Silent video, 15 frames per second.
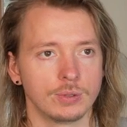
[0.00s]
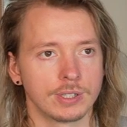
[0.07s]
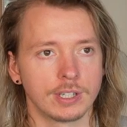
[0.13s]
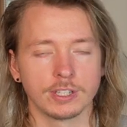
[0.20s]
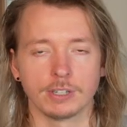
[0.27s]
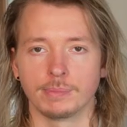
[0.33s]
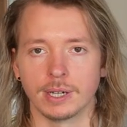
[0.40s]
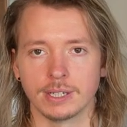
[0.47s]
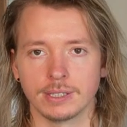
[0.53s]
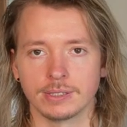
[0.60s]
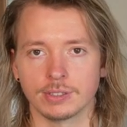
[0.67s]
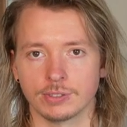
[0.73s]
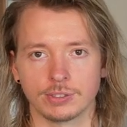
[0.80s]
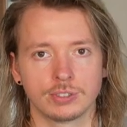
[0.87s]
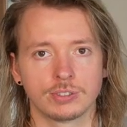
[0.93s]
and all your buddies
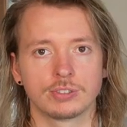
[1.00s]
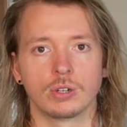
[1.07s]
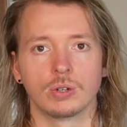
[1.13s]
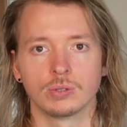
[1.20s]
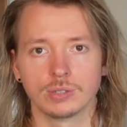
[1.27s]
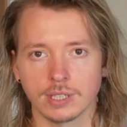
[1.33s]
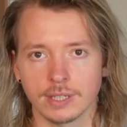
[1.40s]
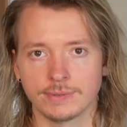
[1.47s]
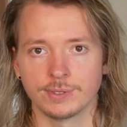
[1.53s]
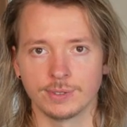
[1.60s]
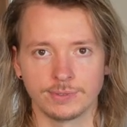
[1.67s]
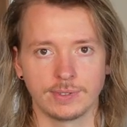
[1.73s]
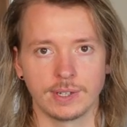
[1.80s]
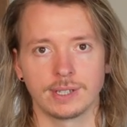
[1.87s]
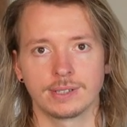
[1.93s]
are stoned off your
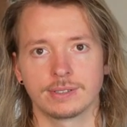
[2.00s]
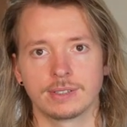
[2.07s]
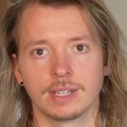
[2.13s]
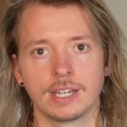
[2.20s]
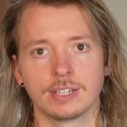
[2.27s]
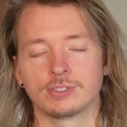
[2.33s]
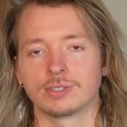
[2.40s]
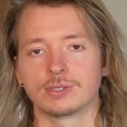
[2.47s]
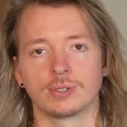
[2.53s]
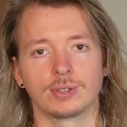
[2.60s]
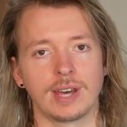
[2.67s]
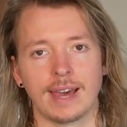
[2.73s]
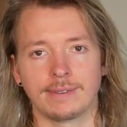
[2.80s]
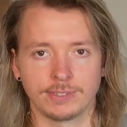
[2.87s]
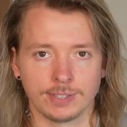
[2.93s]
face, just
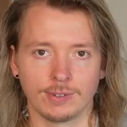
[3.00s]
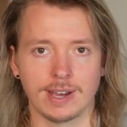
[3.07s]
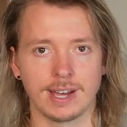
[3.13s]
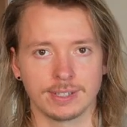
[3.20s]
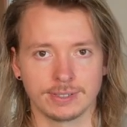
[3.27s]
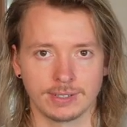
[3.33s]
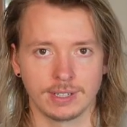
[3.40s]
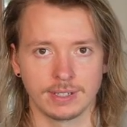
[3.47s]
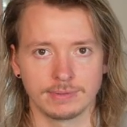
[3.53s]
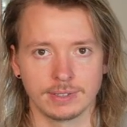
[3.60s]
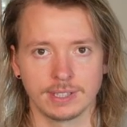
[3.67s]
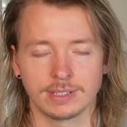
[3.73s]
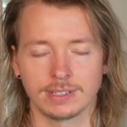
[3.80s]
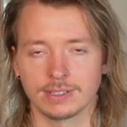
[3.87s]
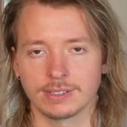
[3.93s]
laughing your ass off
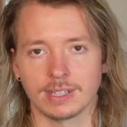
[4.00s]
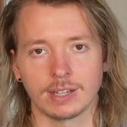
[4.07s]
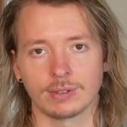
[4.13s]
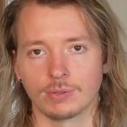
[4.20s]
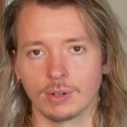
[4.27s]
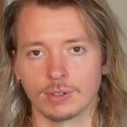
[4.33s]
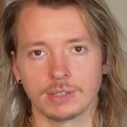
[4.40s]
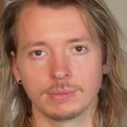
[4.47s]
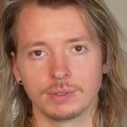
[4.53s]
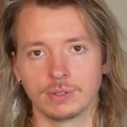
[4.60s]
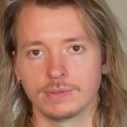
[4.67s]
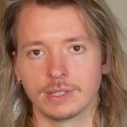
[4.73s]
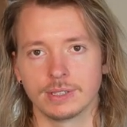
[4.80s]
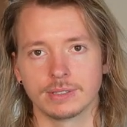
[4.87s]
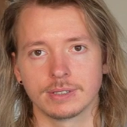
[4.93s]
at like these Seth Rogen
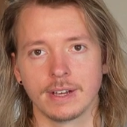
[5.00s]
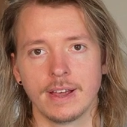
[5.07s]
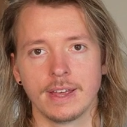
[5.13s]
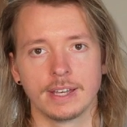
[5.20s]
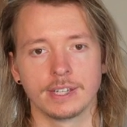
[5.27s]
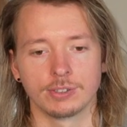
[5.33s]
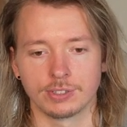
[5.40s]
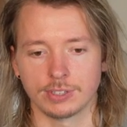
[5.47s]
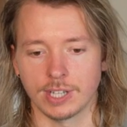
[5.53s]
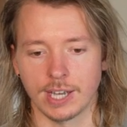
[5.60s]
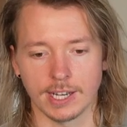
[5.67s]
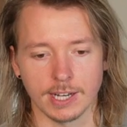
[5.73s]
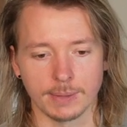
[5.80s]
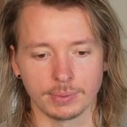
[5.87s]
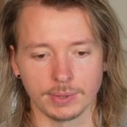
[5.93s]
movies. You're
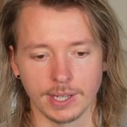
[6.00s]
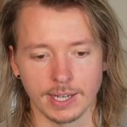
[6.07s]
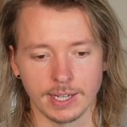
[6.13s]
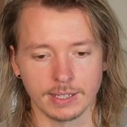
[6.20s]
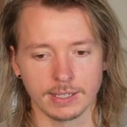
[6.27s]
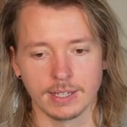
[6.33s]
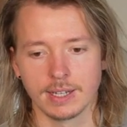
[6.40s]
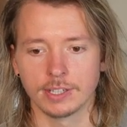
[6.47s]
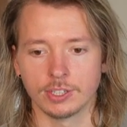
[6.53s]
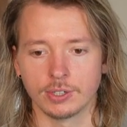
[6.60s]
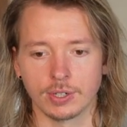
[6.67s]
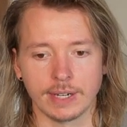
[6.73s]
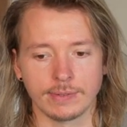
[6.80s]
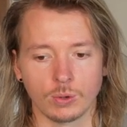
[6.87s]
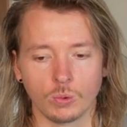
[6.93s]
staying up late. You
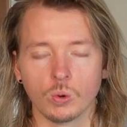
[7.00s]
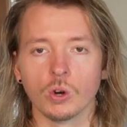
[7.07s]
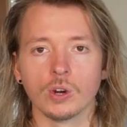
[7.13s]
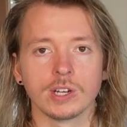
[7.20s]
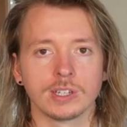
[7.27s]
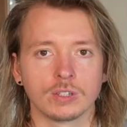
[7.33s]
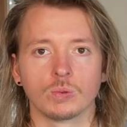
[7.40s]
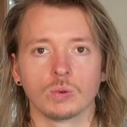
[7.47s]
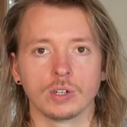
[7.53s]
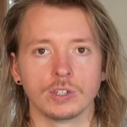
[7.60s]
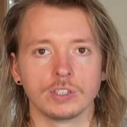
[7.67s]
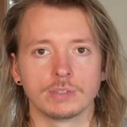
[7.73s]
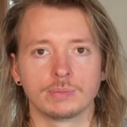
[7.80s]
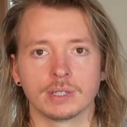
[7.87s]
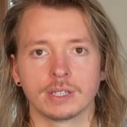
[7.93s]
don't have a worry in the
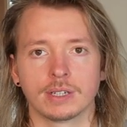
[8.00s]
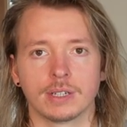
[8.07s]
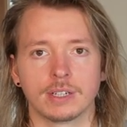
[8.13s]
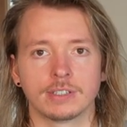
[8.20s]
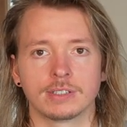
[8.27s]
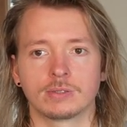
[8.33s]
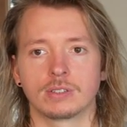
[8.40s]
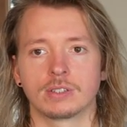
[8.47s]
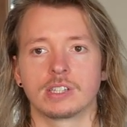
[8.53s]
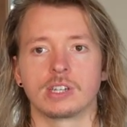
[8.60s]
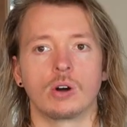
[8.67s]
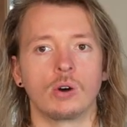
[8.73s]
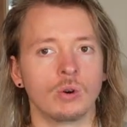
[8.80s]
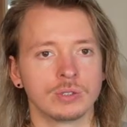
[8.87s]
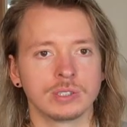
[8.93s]
world because the
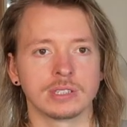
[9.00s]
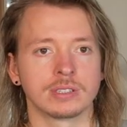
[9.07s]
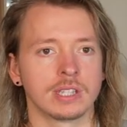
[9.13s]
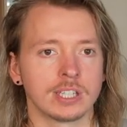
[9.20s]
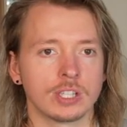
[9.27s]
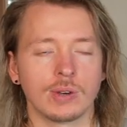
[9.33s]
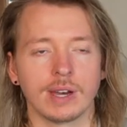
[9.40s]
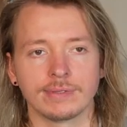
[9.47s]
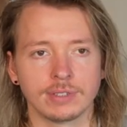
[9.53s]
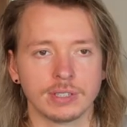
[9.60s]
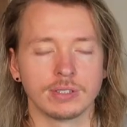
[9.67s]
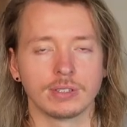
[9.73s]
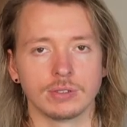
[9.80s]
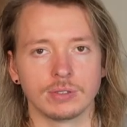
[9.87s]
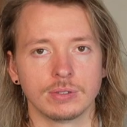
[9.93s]
only thing you have to
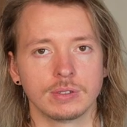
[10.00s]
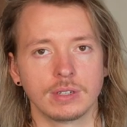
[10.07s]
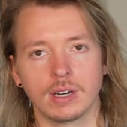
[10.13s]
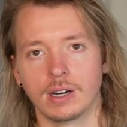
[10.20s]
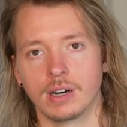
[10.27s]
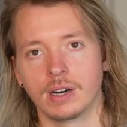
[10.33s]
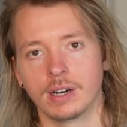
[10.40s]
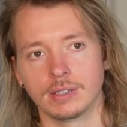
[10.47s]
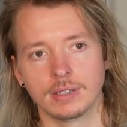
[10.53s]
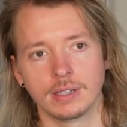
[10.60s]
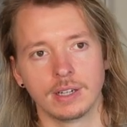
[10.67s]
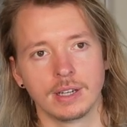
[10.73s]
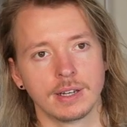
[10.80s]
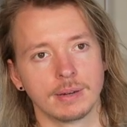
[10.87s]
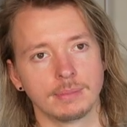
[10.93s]
do on
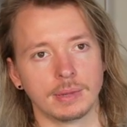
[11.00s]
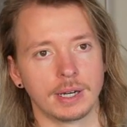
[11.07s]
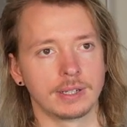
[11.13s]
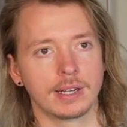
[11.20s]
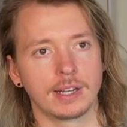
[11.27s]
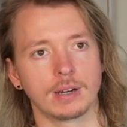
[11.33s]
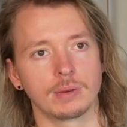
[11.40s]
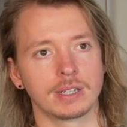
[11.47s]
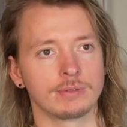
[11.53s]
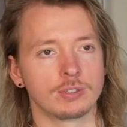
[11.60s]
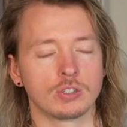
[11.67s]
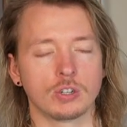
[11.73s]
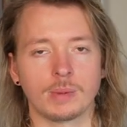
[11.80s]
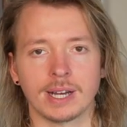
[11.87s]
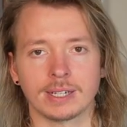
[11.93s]
Monday or whenever
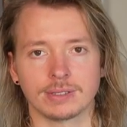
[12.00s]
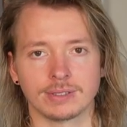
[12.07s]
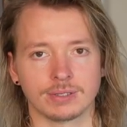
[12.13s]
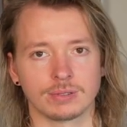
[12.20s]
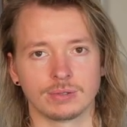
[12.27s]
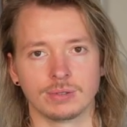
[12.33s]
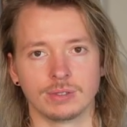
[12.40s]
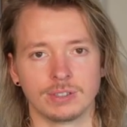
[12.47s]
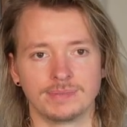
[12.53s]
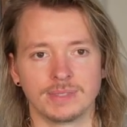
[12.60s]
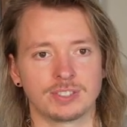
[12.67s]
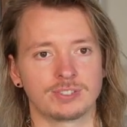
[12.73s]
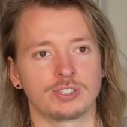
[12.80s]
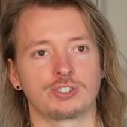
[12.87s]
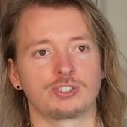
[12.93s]
you go back to school
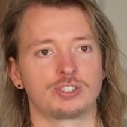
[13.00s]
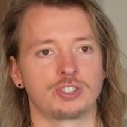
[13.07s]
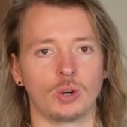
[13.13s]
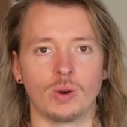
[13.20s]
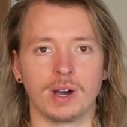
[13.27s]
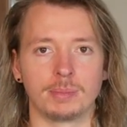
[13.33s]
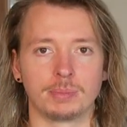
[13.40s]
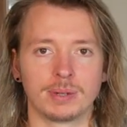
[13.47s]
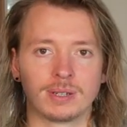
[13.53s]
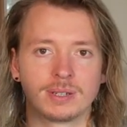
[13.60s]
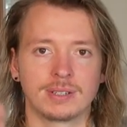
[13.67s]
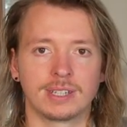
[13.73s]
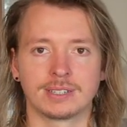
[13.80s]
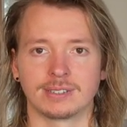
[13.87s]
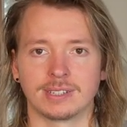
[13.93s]
is just show up.
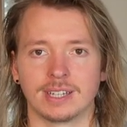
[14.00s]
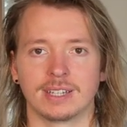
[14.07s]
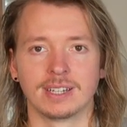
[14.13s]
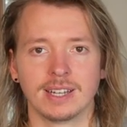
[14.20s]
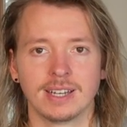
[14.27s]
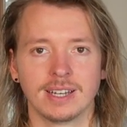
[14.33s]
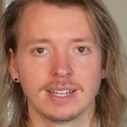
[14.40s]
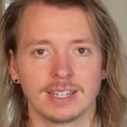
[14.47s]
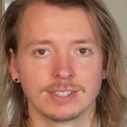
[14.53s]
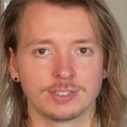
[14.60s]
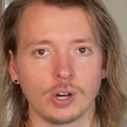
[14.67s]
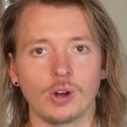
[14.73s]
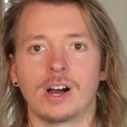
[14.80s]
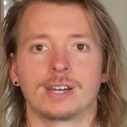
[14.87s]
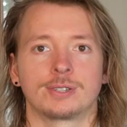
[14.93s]
That's it. That's
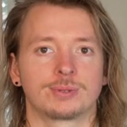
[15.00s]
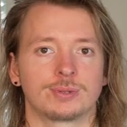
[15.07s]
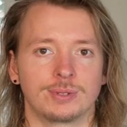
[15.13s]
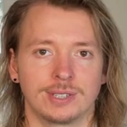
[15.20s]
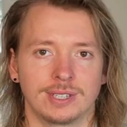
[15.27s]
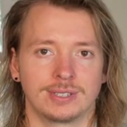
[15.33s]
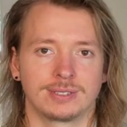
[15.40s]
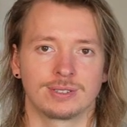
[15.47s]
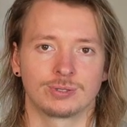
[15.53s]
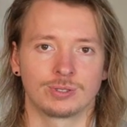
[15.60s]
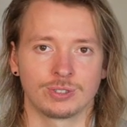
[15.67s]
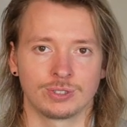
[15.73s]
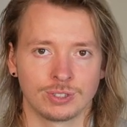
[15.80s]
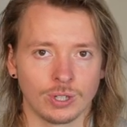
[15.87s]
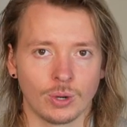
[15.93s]
all high school is
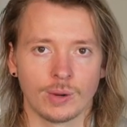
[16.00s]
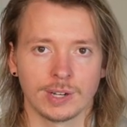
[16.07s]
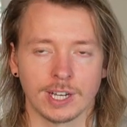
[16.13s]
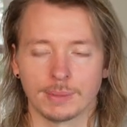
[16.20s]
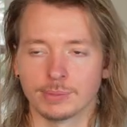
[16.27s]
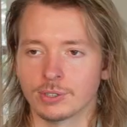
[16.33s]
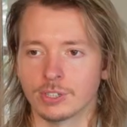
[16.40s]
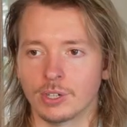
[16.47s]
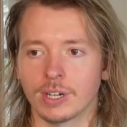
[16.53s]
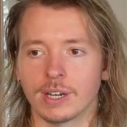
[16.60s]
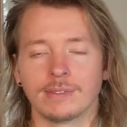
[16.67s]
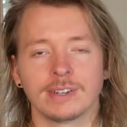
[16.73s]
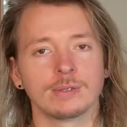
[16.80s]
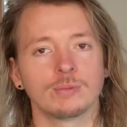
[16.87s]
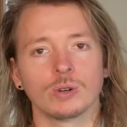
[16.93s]
just showing up. So you don't
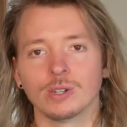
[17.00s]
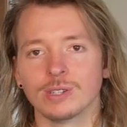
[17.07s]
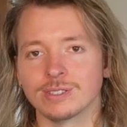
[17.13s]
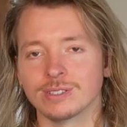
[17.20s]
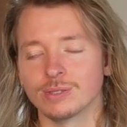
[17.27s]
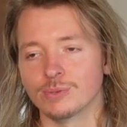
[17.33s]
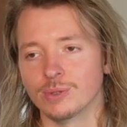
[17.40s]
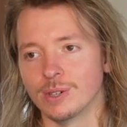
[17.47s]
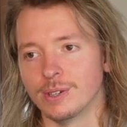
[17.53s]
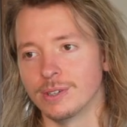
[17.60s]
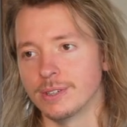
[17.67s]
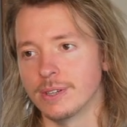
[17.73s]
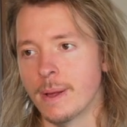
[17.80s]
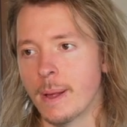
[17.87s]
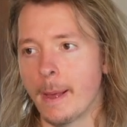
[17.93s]
have any worries in the
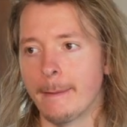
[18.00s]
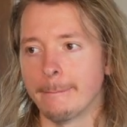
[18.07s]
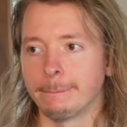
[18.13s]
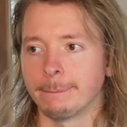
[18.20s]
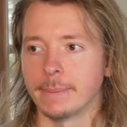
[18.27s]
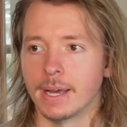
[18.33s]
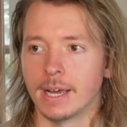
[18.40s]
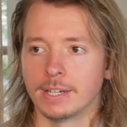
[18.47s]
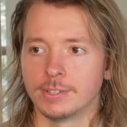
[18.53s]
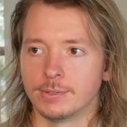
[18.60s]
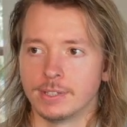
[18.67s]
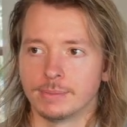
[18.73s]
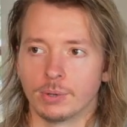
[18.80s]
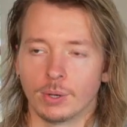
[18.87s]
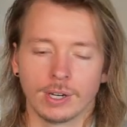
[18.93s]
world and you
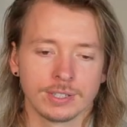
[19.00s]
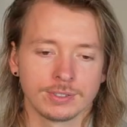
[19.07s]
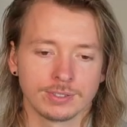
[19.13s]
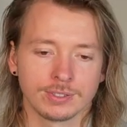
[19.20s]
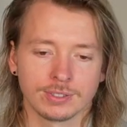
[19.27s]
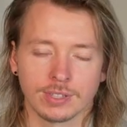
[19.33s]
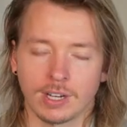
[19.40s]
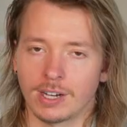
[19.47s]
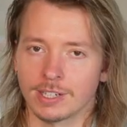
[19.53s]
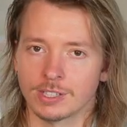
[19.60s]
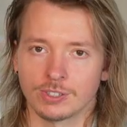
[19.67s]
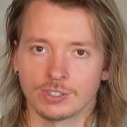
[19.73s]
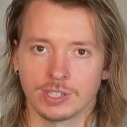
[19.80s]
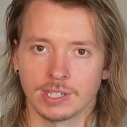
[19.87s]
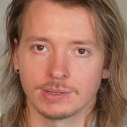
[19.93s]
and the boys are just
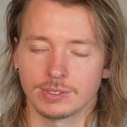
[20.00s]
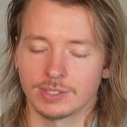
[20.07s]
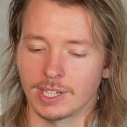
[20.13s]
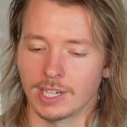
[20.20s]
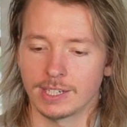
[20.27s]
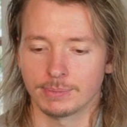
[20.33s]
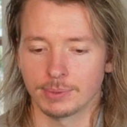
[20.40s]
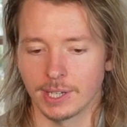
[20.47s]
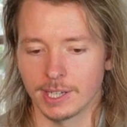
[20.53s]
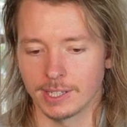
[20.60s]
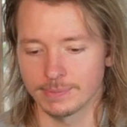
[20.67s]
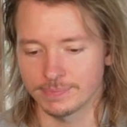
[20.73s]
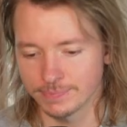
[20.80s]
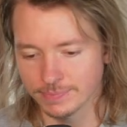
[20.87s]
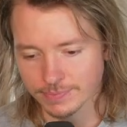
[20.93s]
talking shit, staying up late.